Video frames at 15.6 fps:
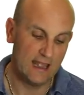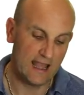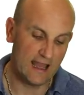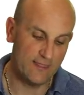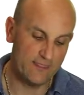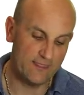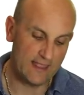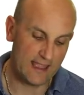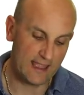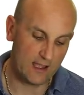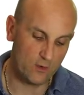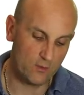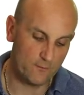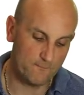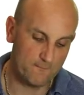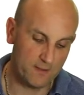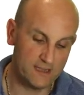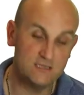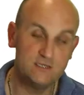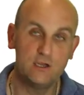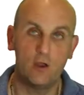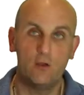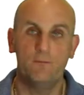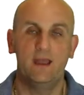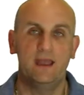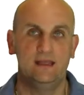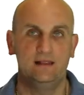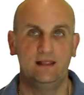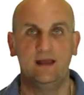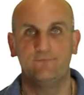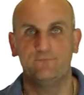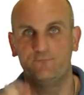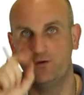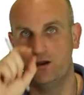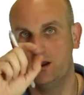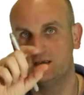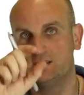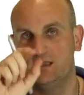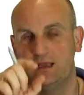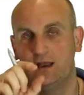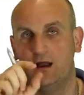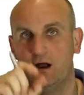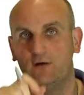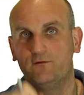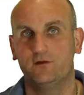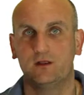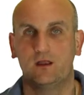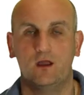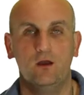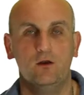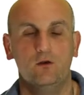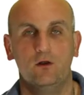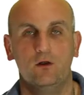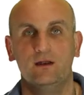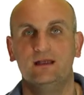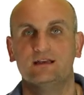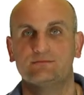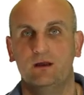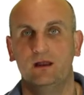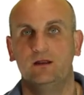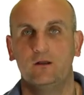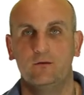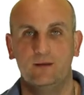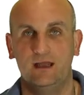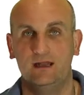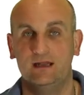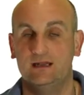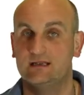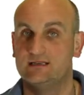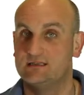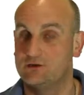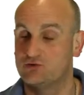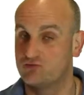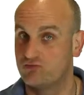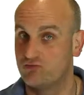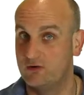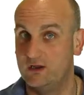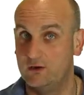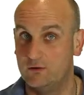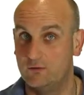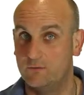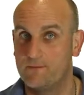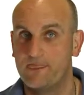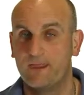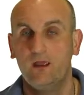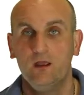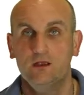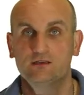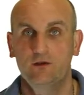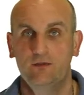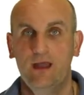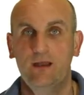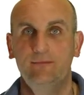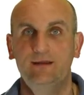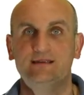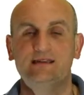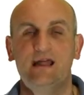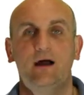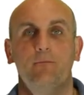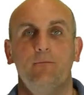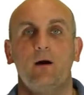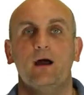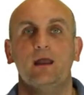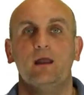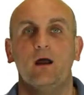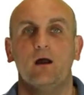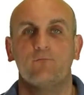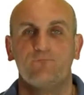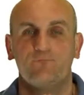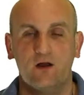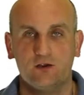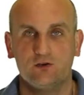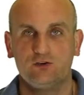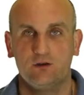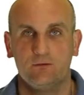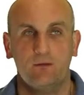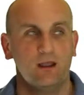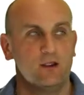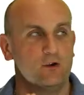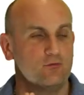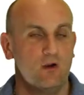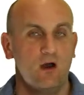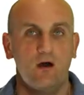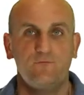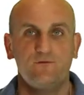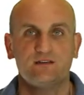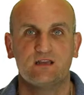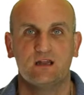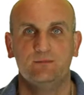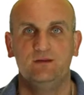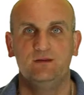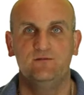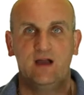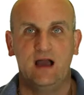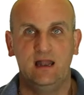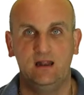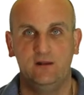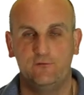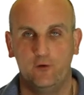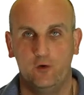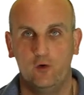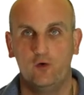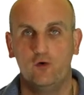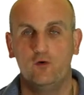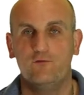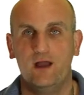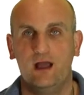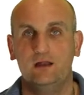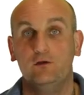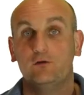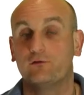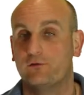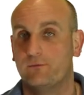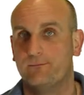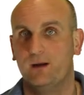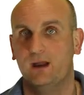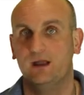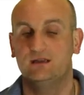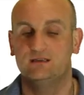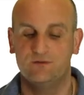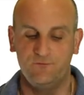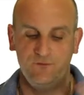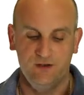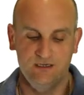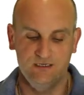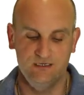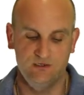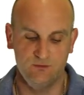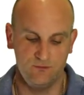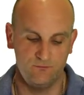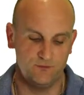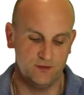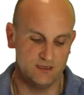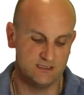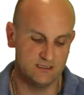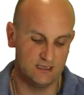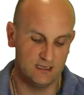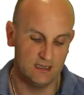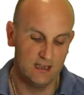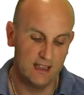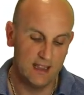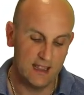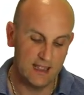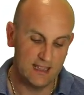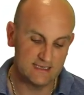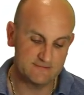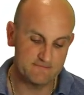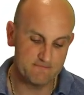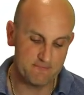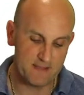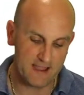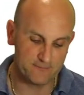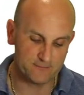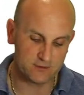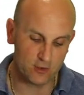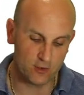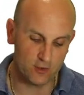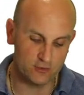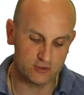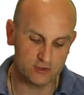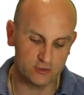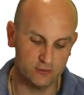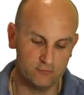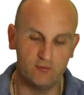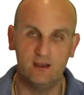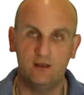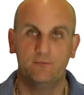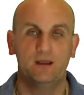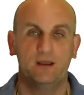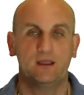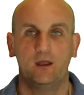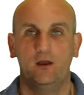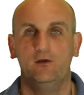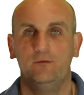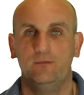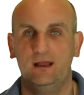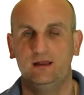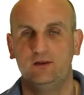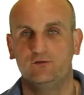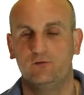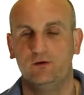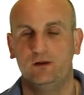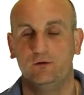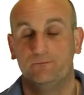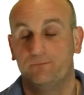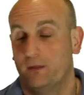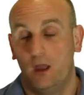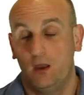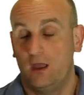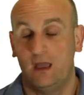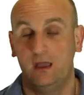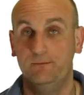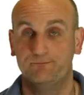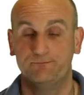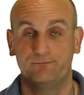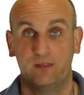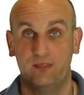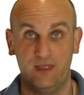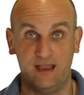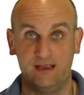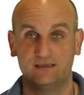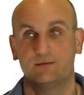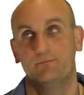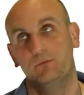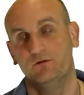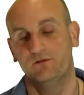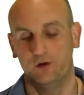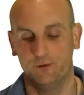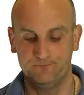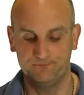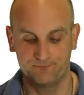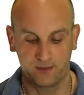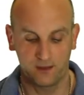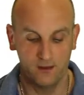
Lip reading: And now my domain, that first thing after the colon is my domain, and it says real. So that means now my function, my graph is going to be valid for all values from minus infinity to infinity, is mapped onto real. My codomain is real. Okay, thanks, moving on.